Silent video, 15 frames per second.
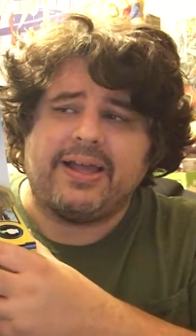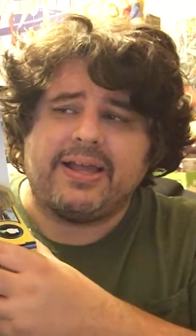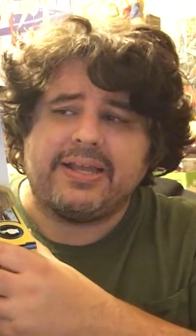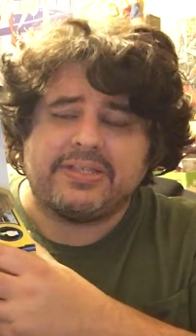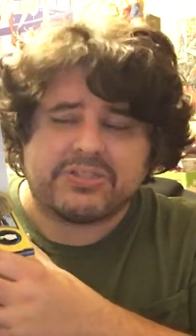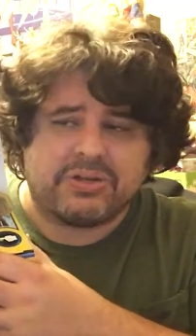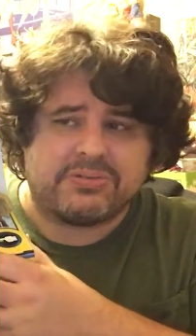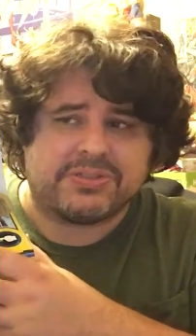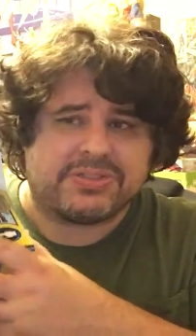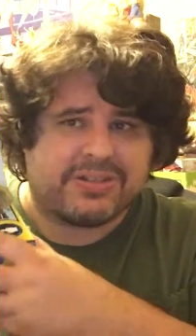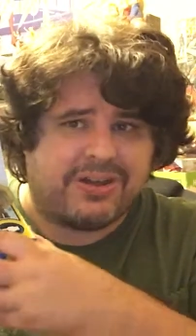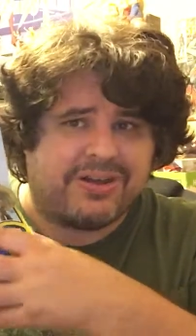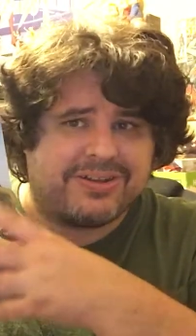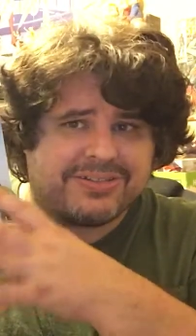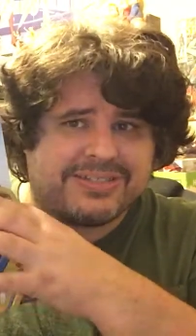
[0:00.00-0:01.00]
his own
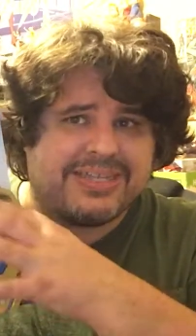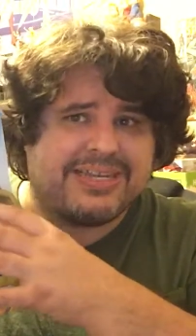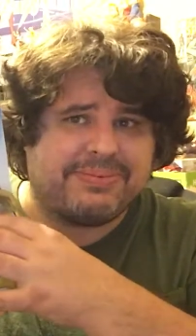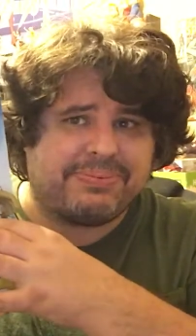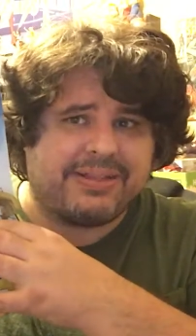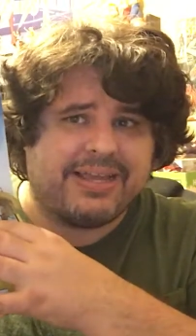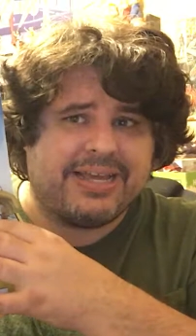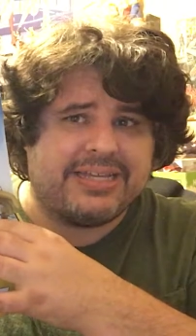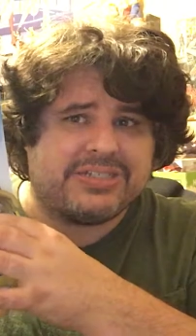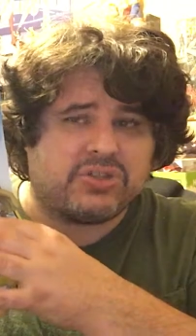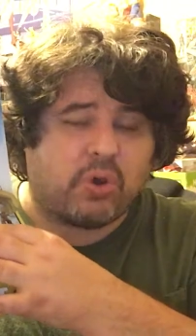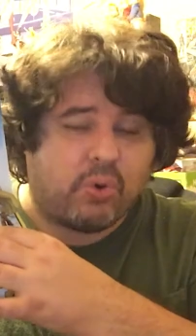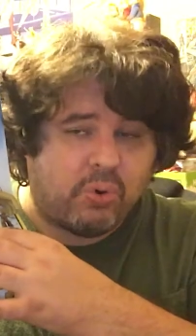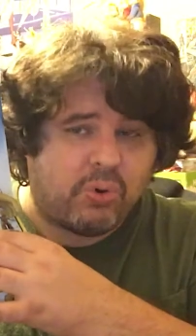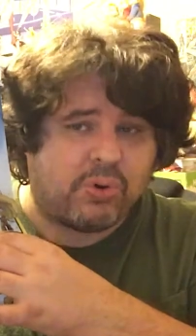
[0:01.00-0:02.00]
songs that he plays,
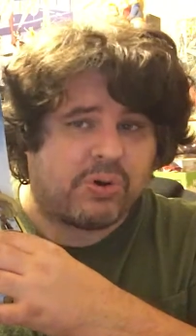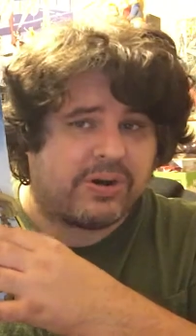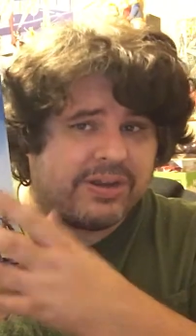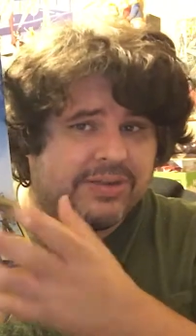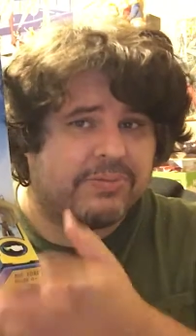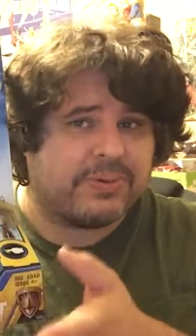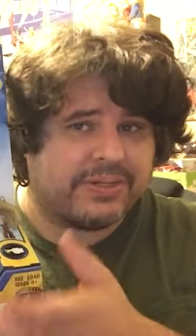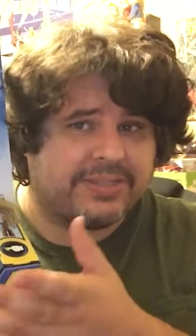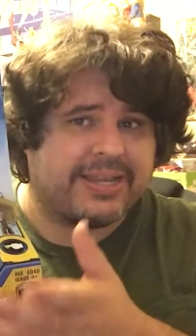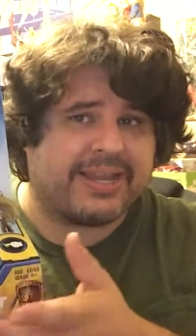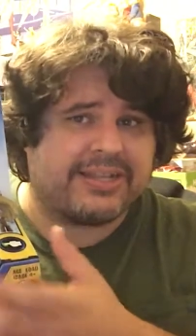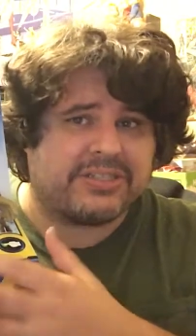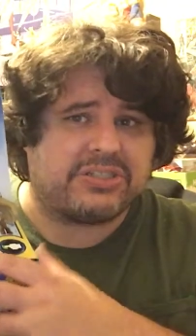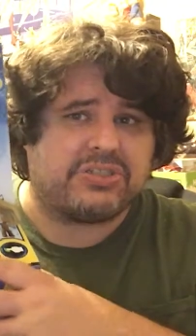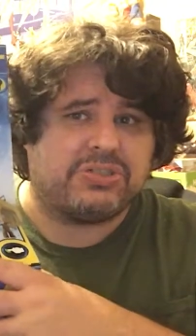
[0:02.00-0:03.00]
or he will
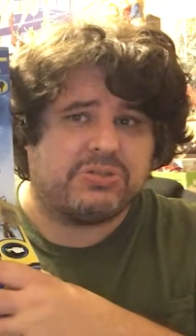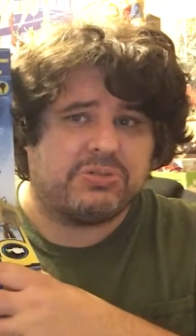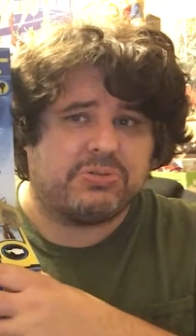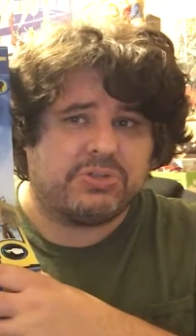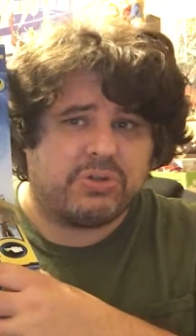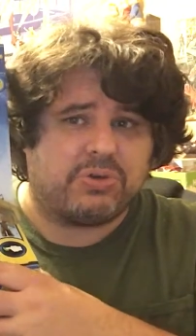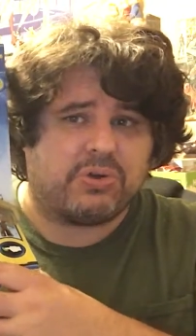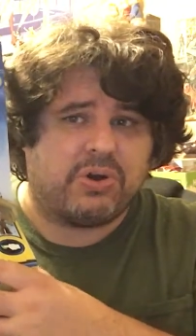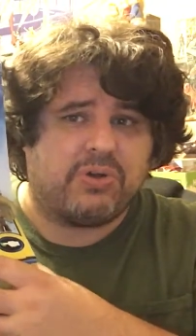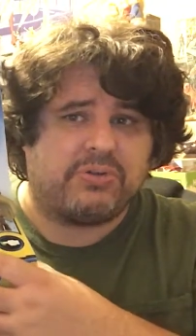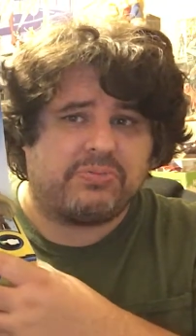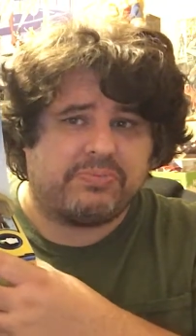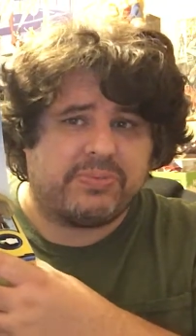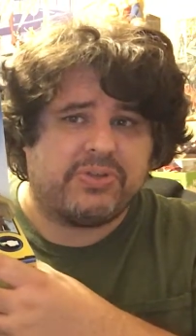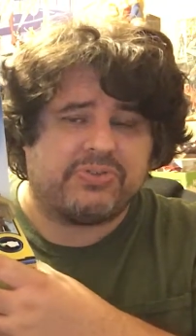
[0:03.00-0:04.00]
dance to your
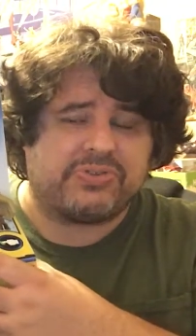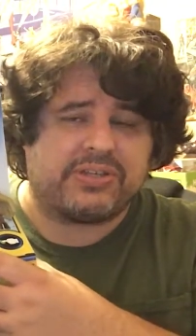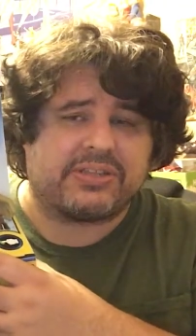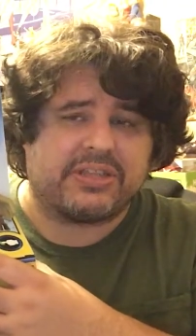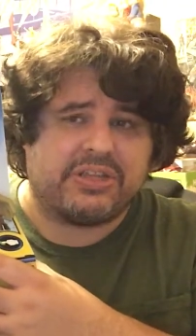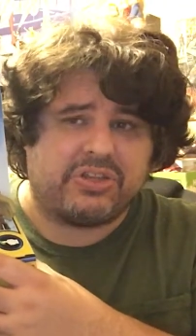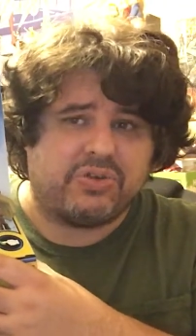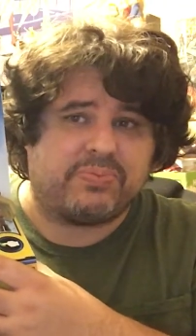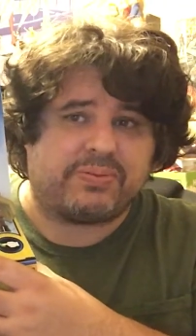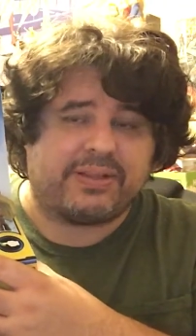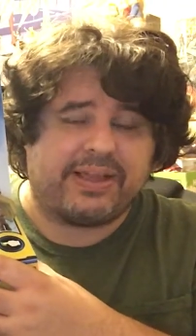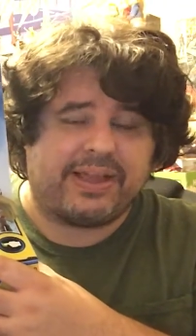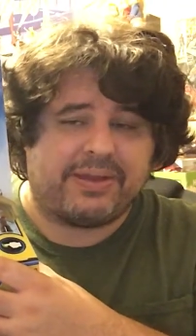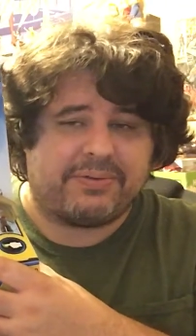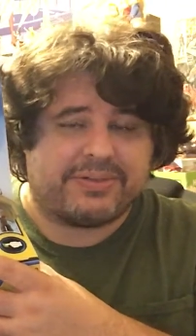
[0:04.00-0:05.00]
own music that you
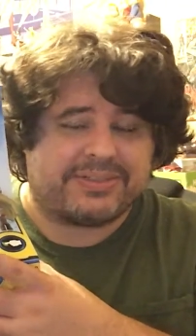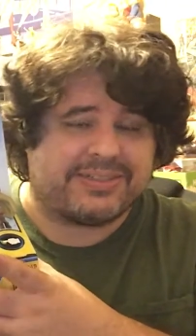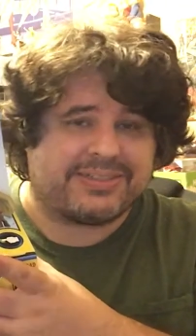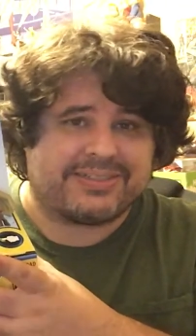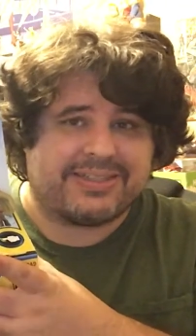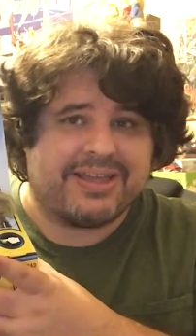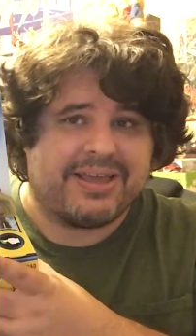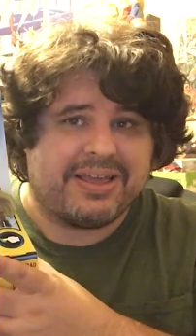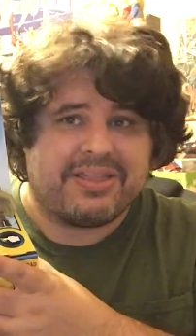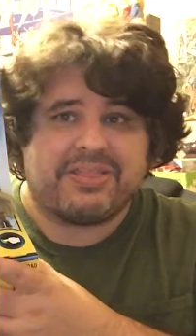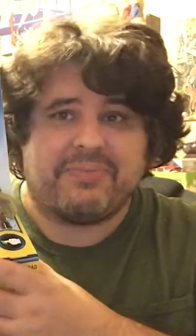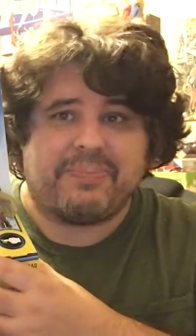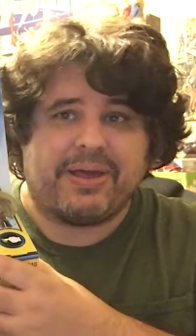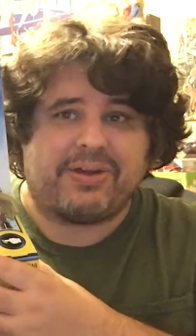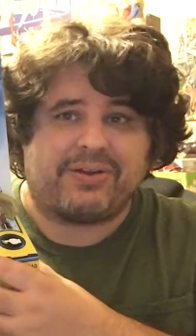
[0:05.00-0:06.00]
play, which is
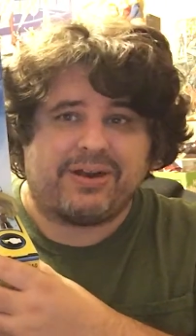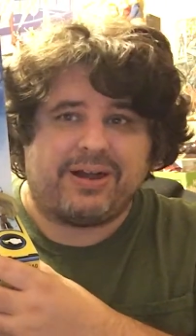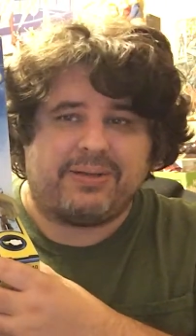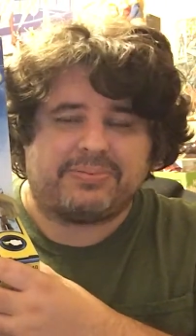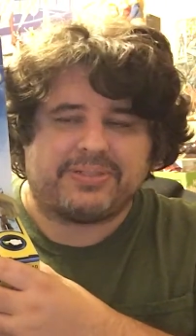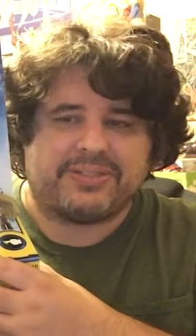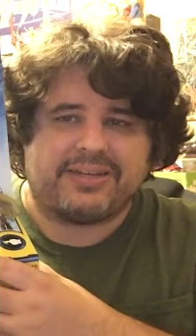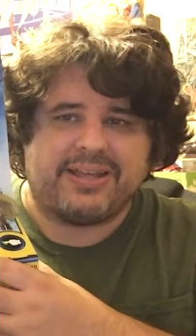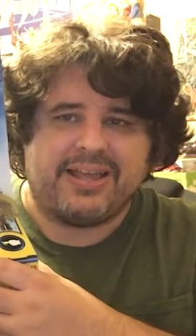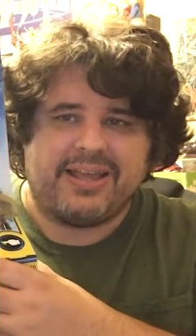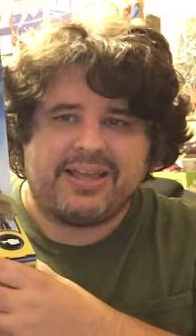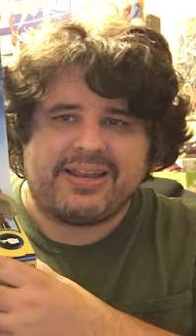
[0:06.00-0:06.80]
the better option.